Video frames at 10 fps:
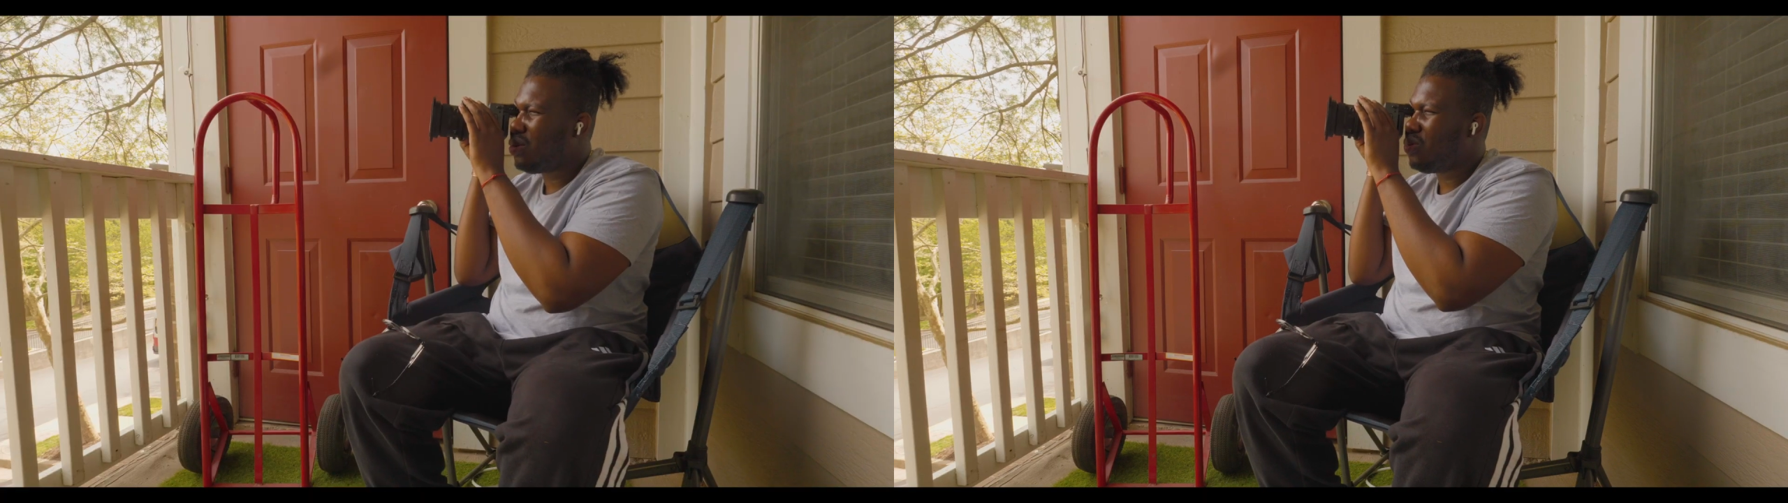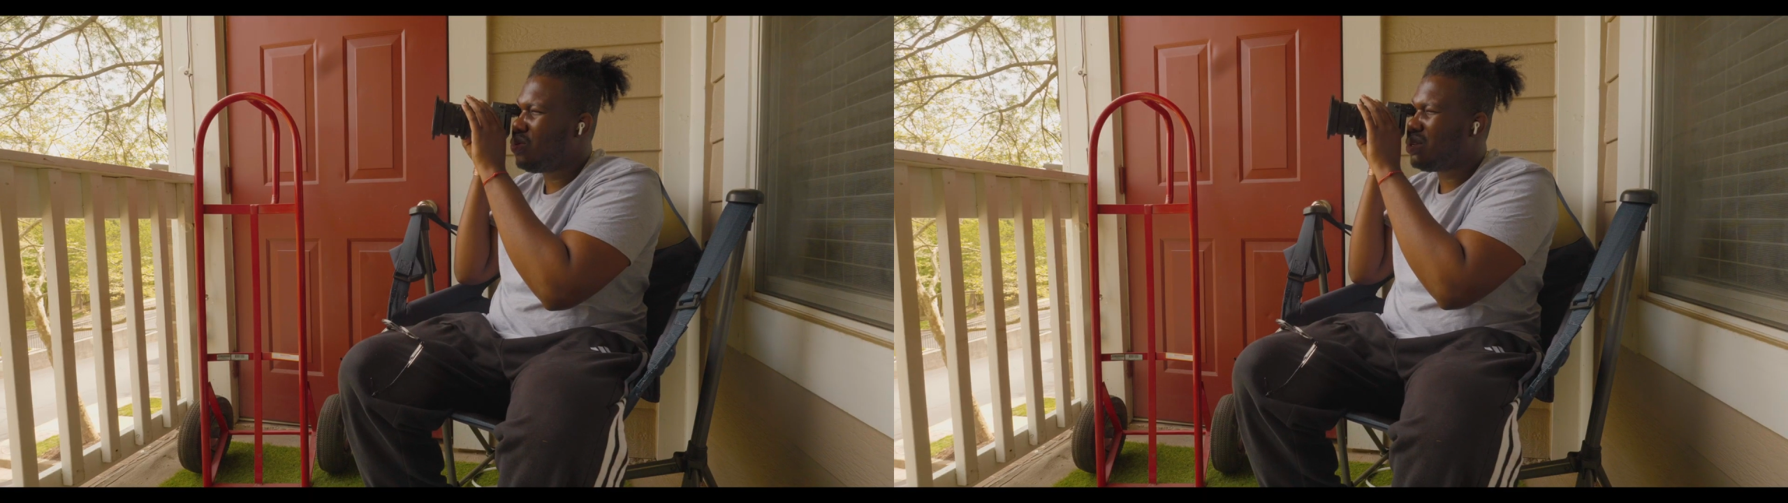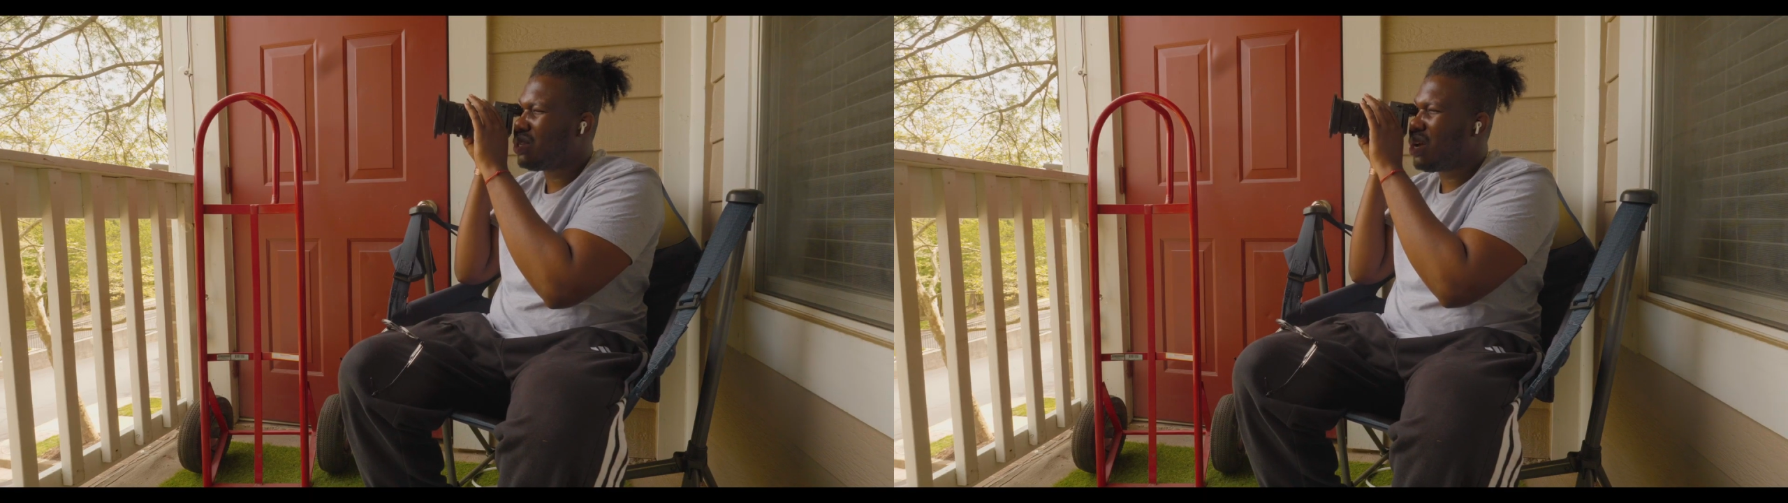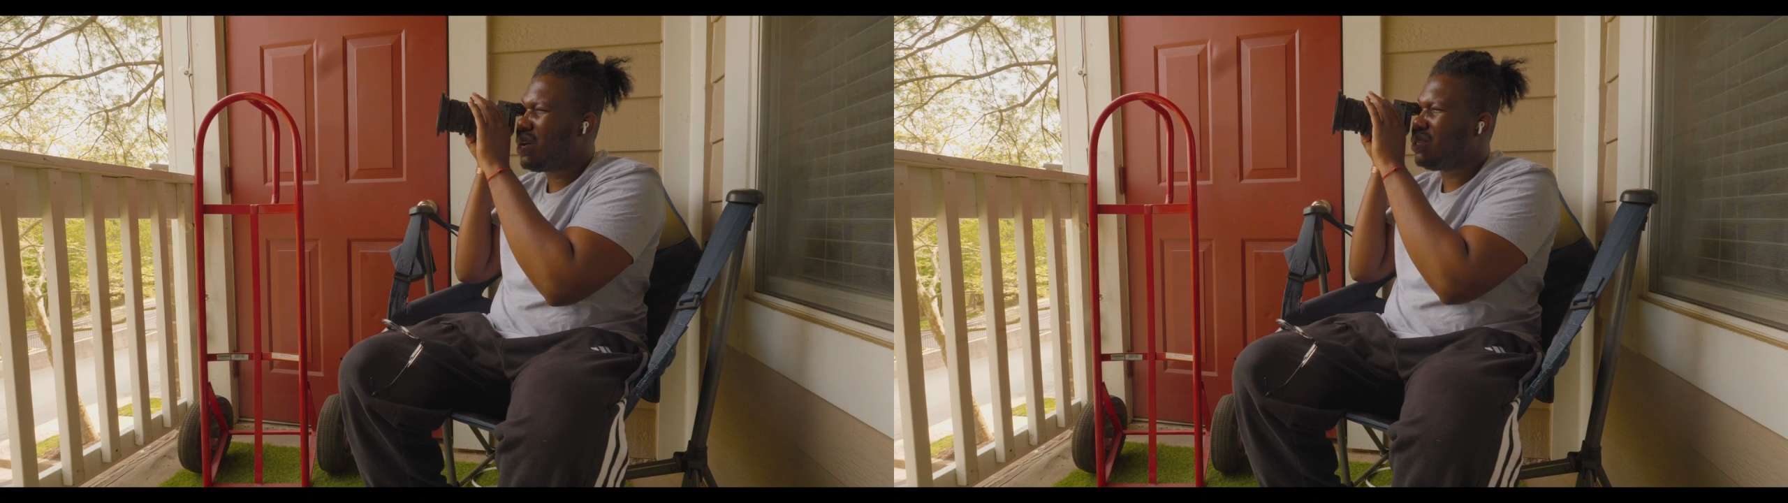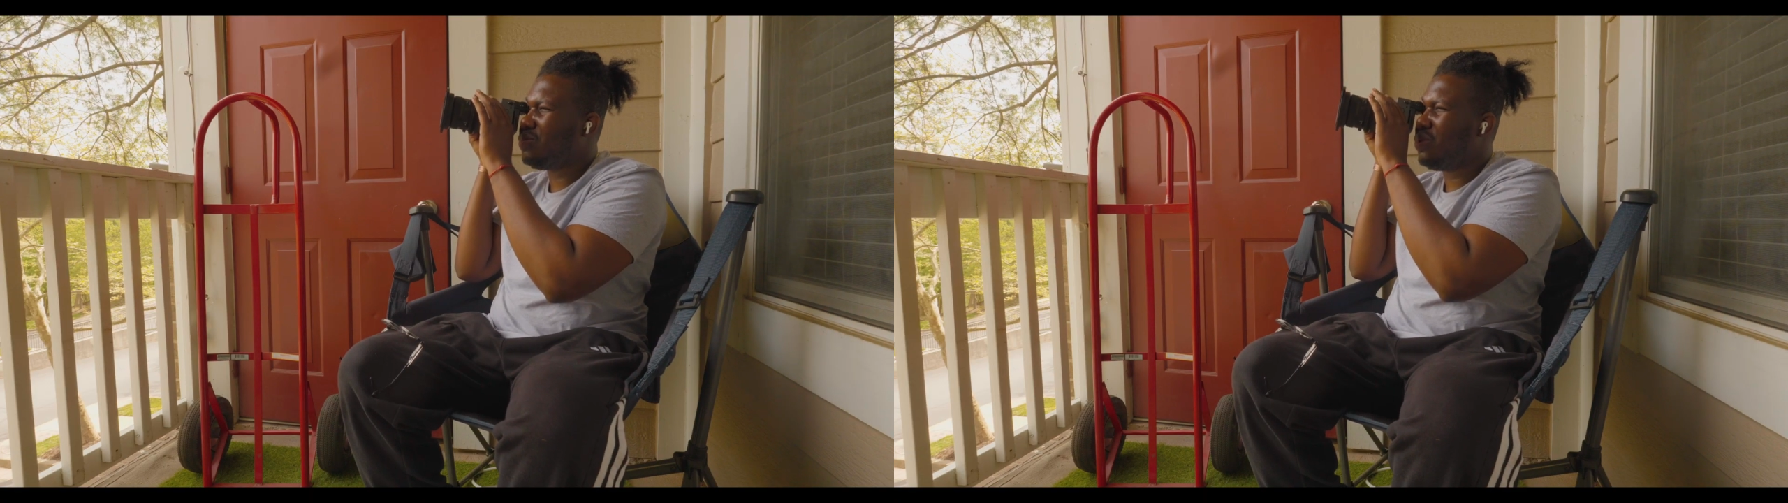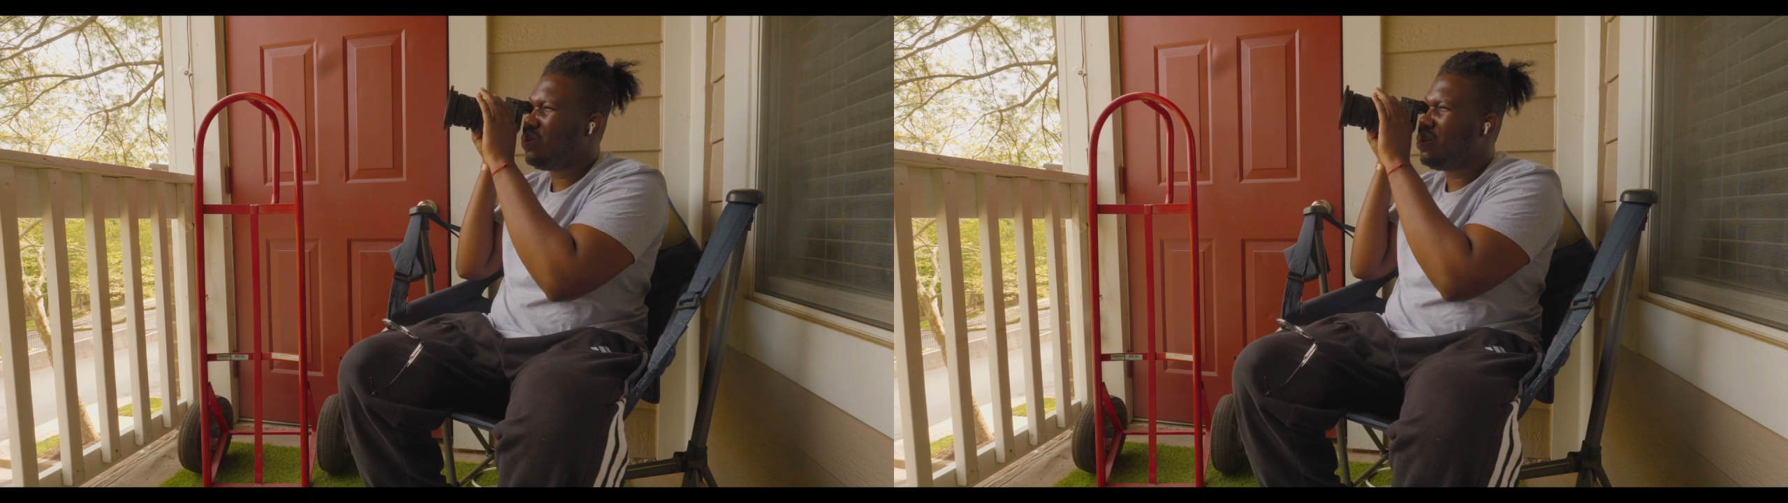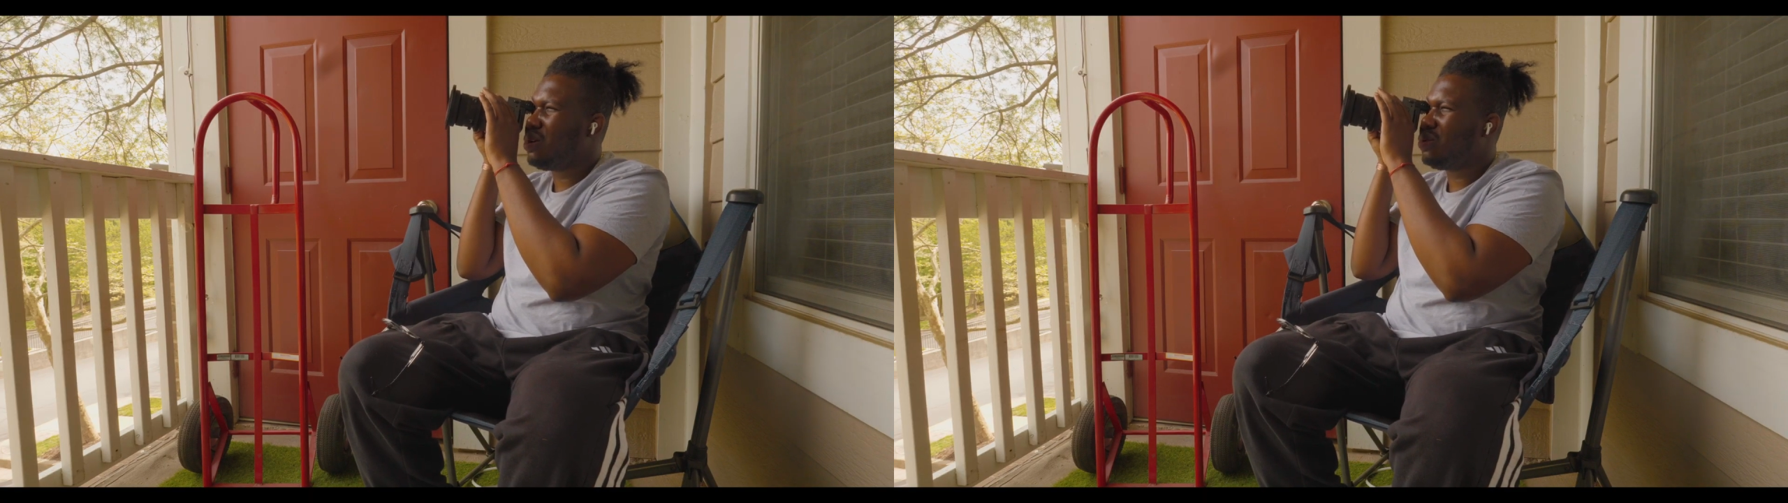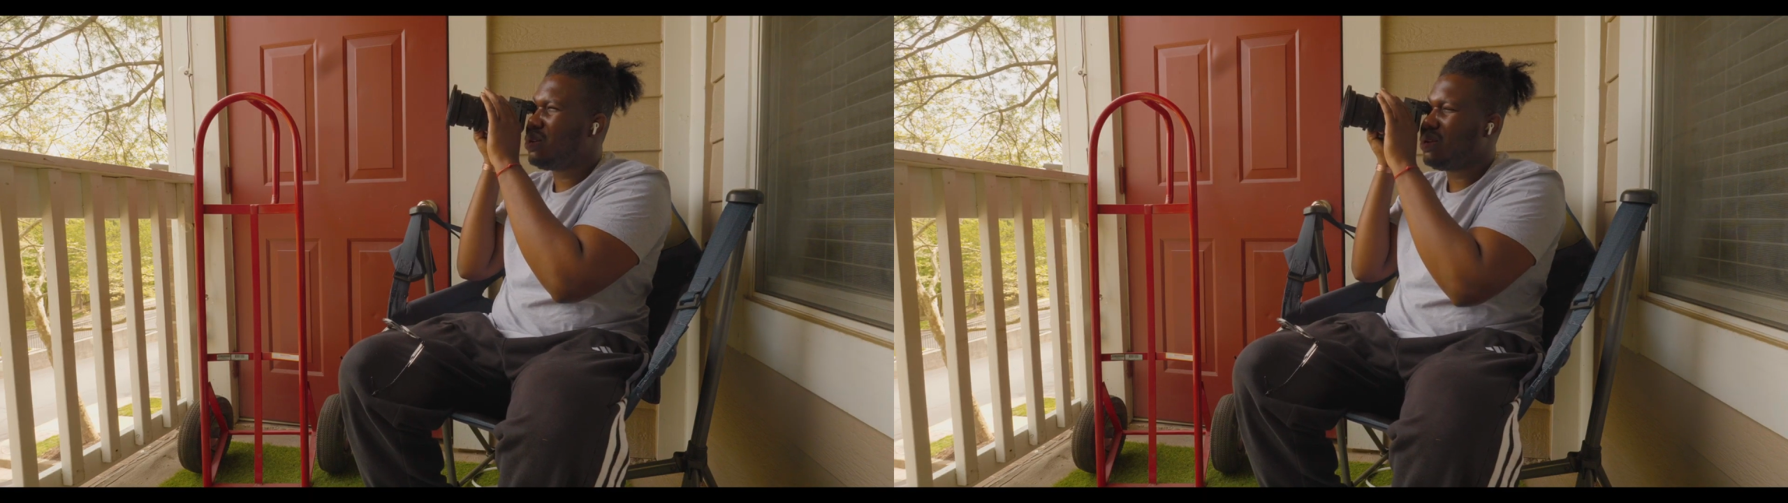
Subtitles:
Oh, the sky is blown out.